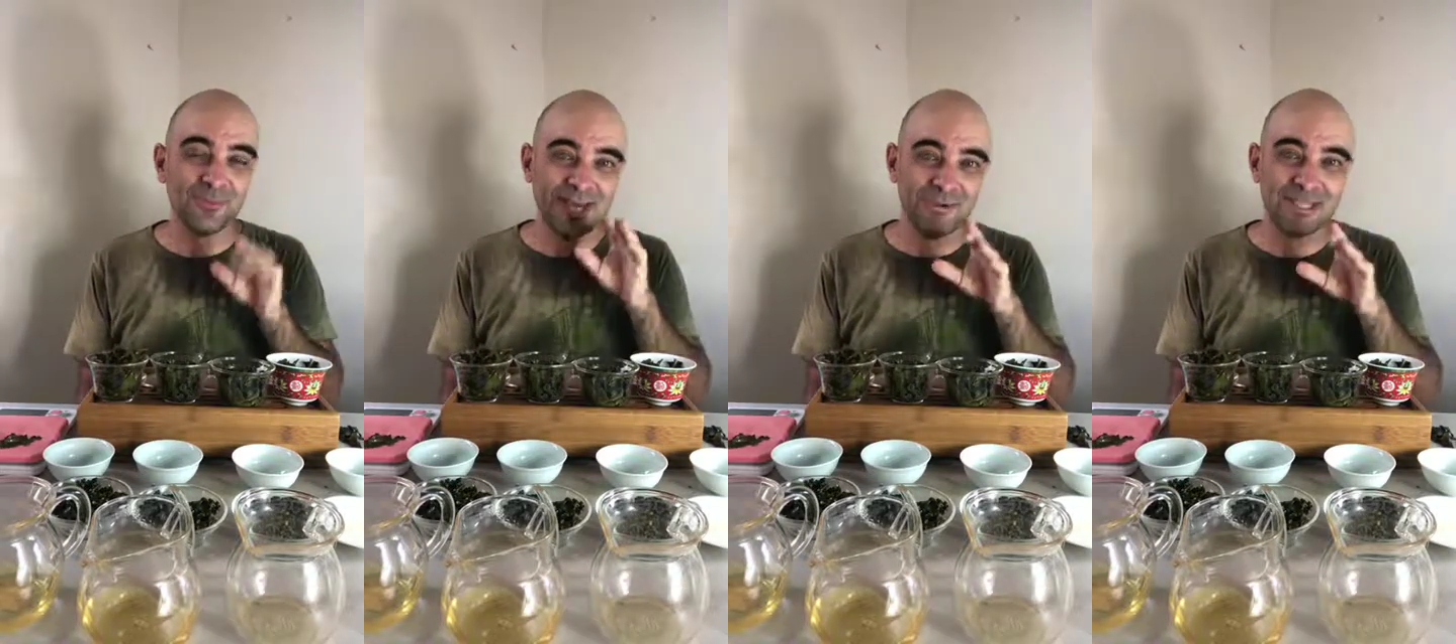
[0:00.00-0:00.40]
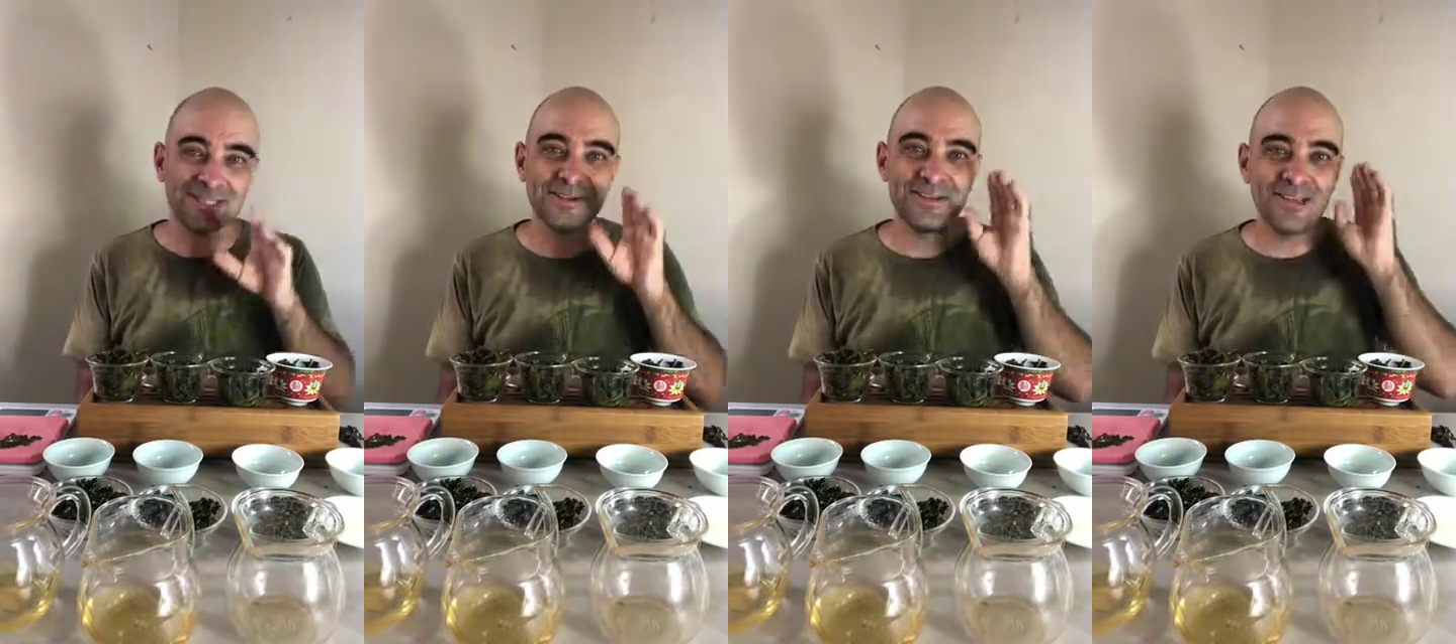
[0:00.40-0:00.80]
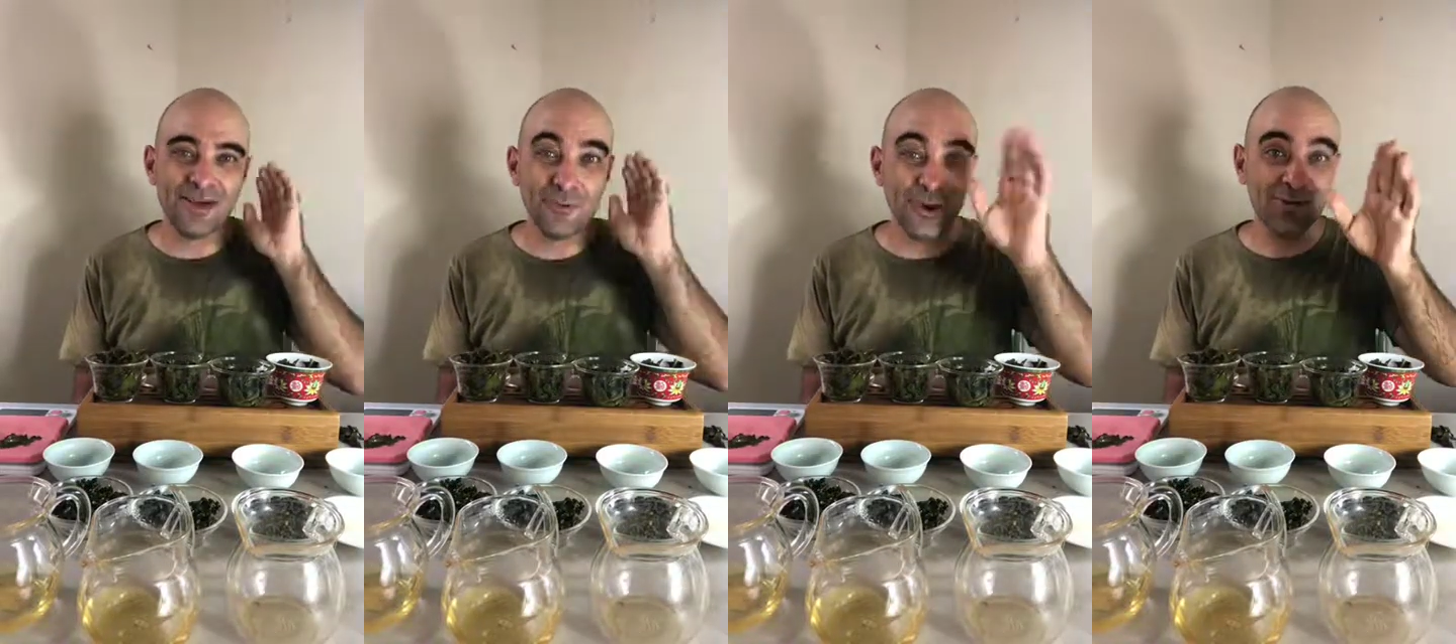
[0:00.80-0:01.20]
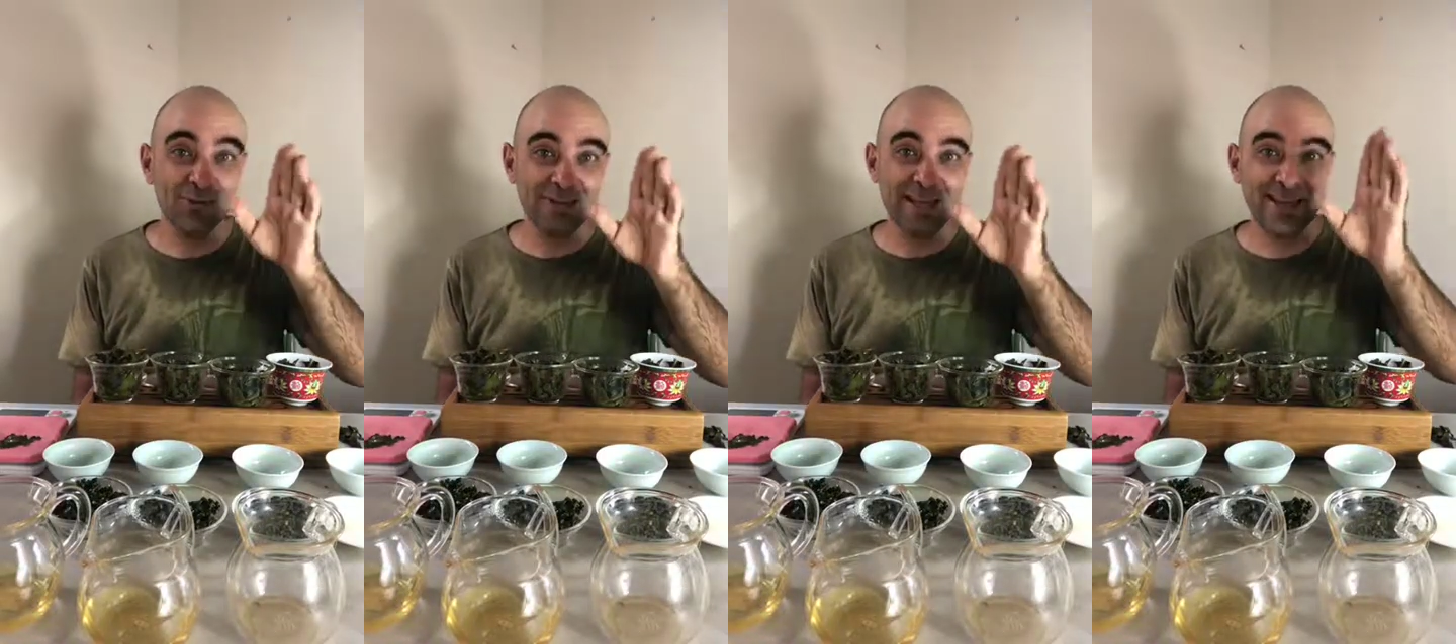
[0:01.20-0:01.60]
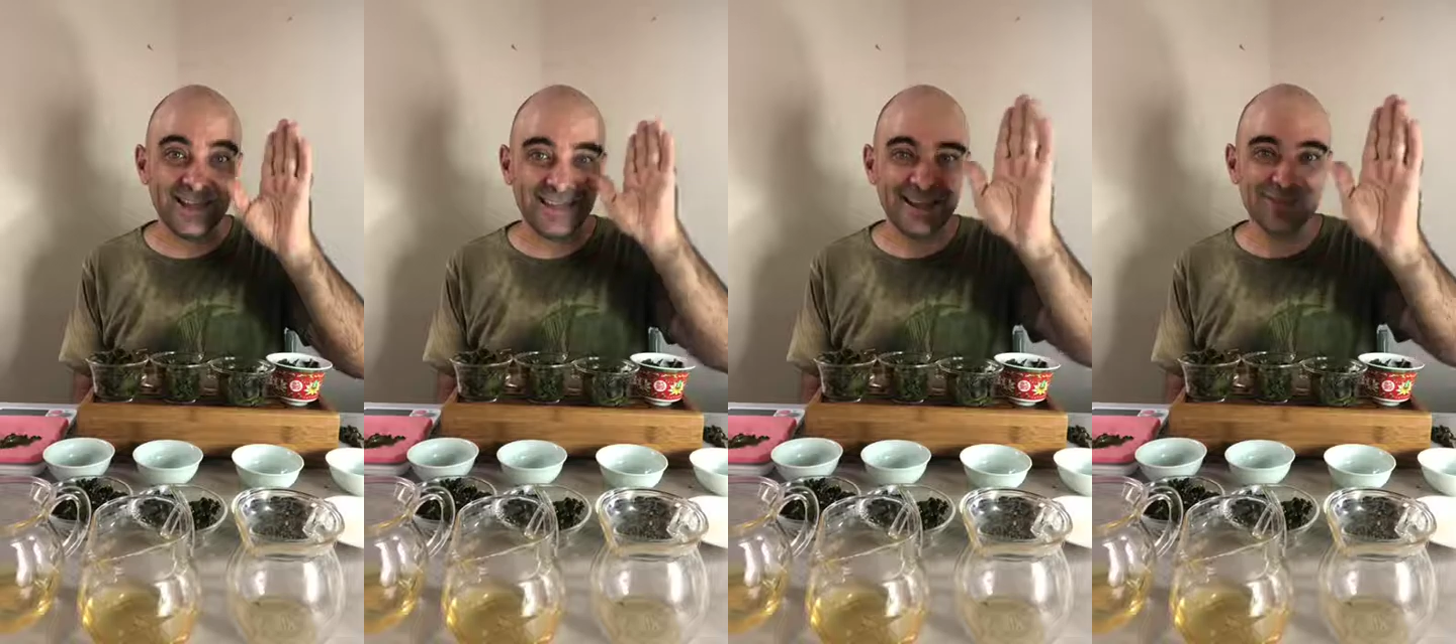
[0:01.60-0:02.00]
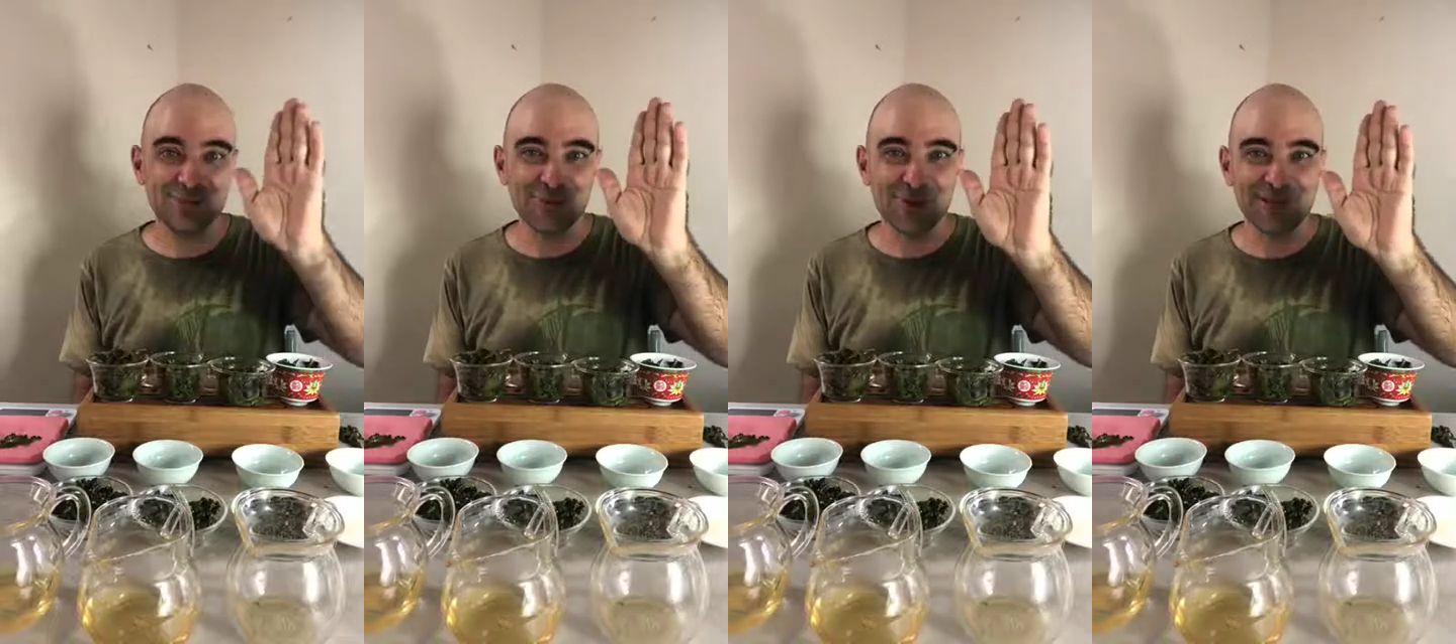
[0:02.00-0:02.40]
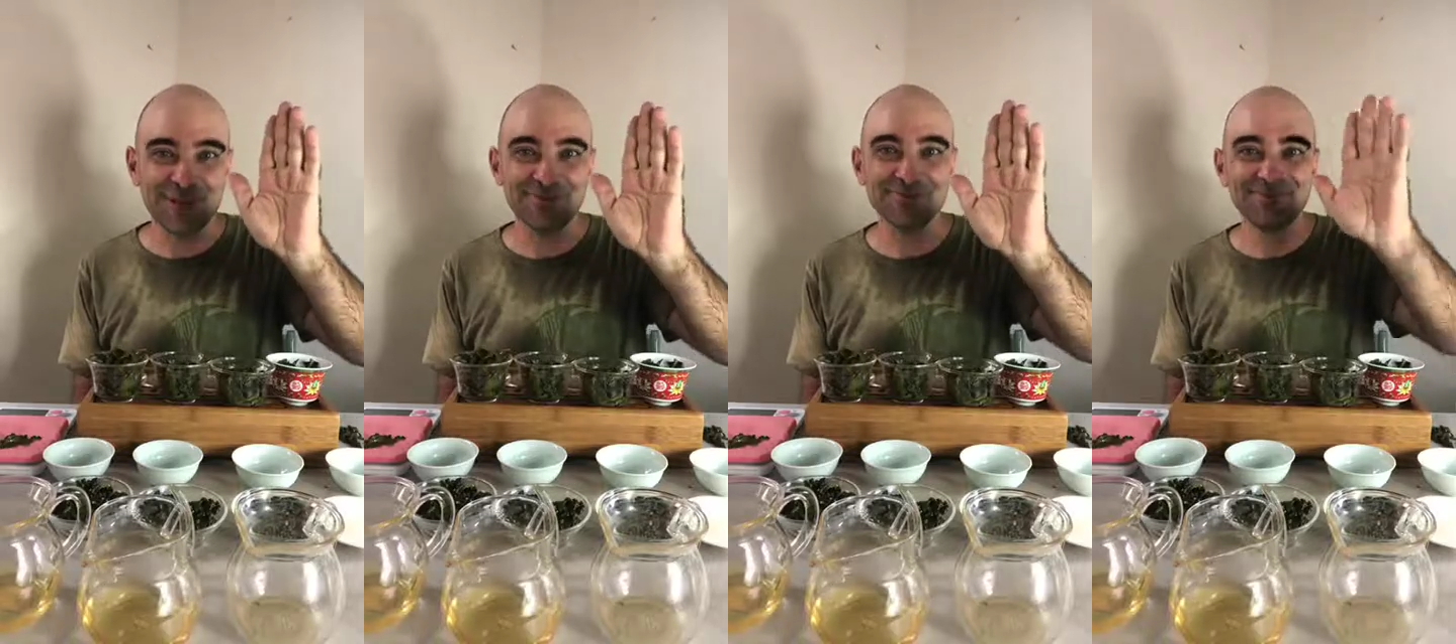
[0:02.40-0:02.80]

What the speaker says: But anyways, have a wonderful day, and thanks for joining in.